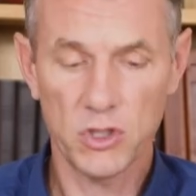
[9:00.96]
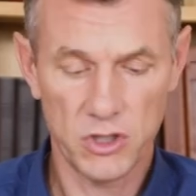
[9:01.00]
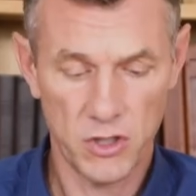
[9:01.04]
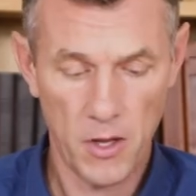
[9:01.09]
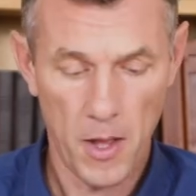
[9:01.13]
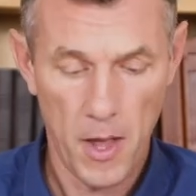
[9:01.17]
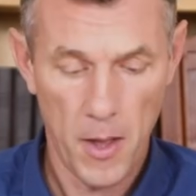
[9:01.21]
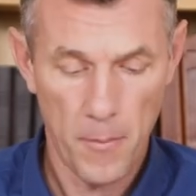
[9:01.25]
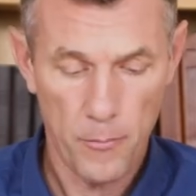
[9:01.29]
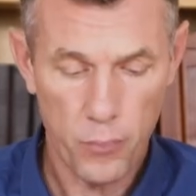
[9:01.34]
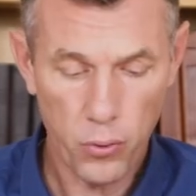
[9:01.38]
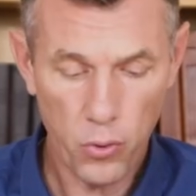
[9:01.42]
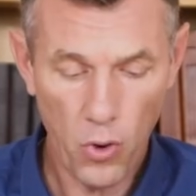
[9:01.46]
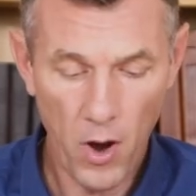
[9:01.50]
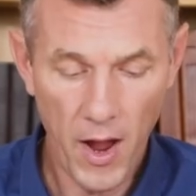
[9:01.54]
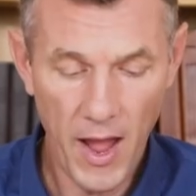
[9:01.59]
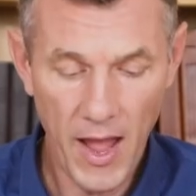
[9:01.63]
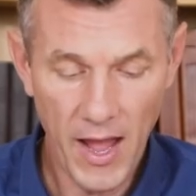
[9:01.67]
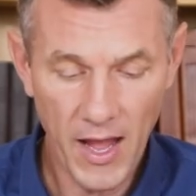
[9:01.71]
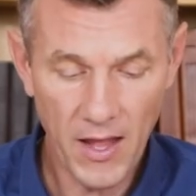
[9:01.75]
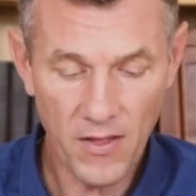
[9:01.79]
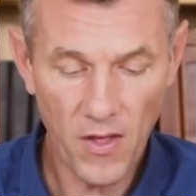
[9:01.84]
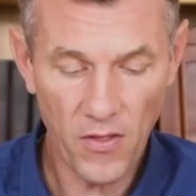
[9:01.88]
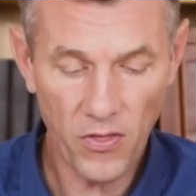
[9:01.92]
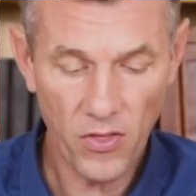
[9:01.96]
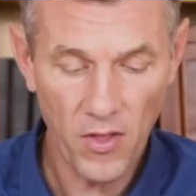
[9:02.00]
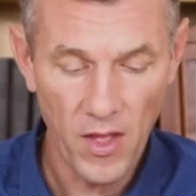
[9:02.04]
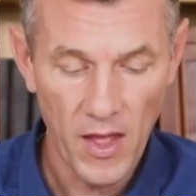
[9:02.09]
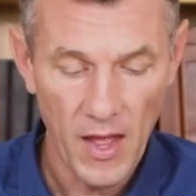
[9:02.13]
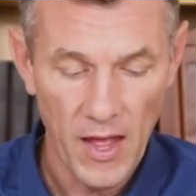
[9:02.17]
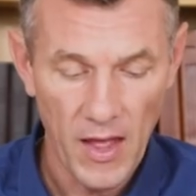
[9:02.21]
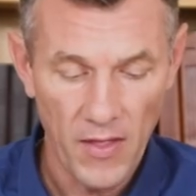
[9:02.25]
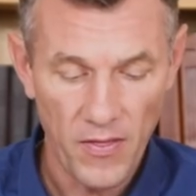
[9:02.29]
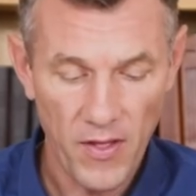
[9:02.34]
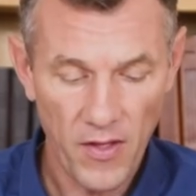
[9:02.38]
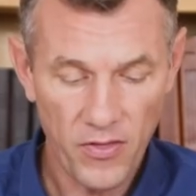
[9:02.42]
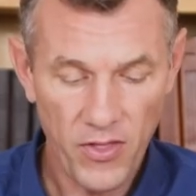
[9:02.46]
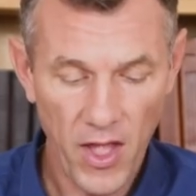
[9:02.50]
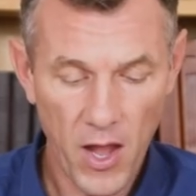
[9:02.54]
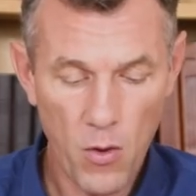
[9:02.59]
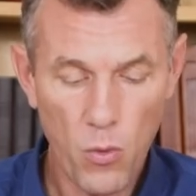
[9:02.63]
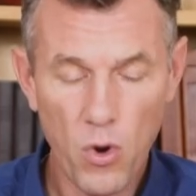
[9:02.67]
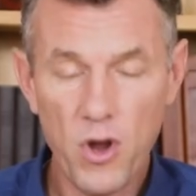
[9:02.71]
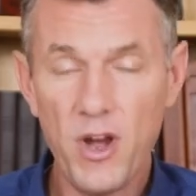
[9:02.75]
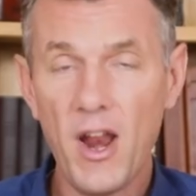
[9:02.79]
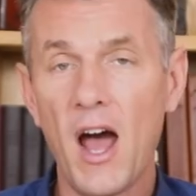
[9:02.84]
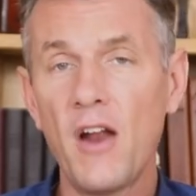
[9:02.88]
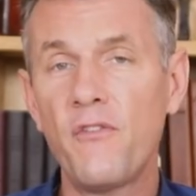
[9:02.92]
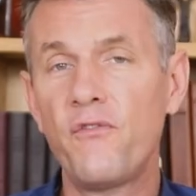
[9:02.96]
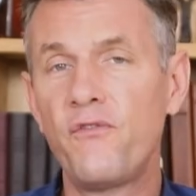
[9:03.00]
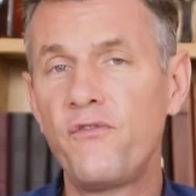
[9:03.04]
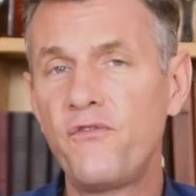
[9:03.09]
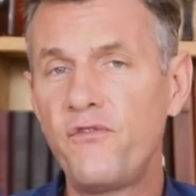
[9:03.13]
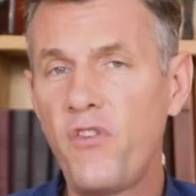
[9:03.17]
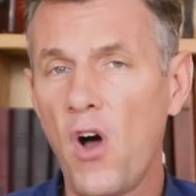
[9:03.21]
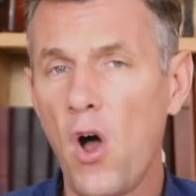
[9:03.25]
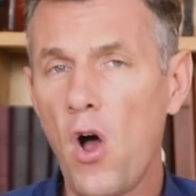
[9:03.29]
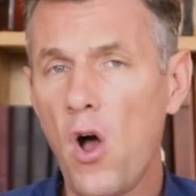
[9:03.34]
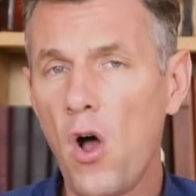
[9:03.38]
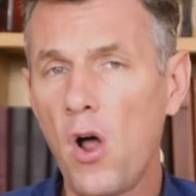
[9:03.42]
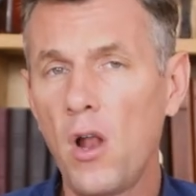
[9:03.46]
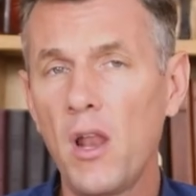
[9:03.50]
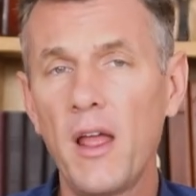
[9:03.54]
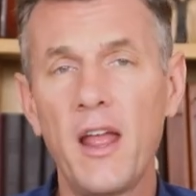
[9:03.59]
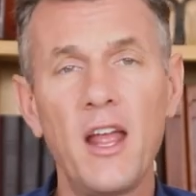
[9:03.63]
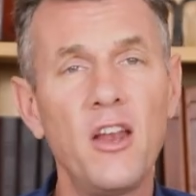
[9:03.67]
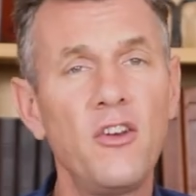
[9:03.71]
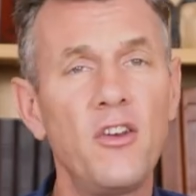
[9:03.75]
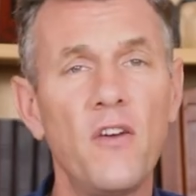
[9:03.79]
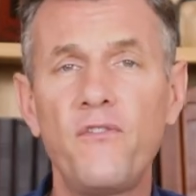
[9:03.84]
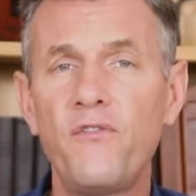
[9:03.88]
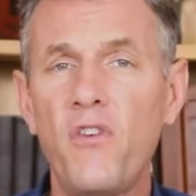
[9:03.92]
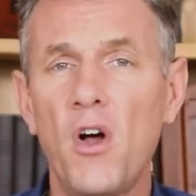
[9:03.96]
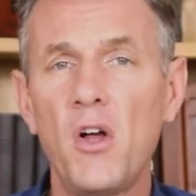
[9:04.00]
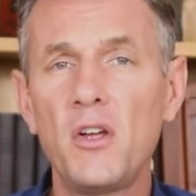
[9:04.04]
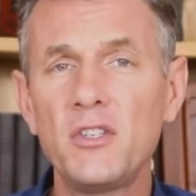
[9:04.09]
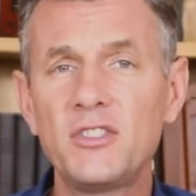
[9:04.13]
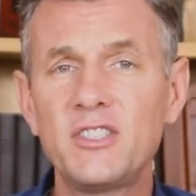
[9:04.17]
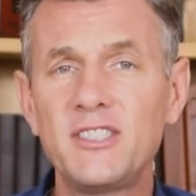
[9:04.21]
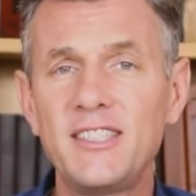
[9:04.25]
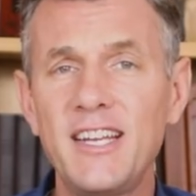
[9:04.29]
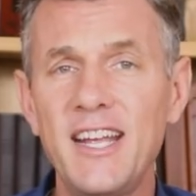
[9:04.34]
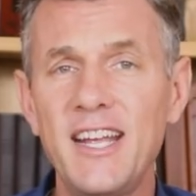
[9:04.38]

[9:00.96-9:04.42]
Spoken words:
was praying that they would not fall into false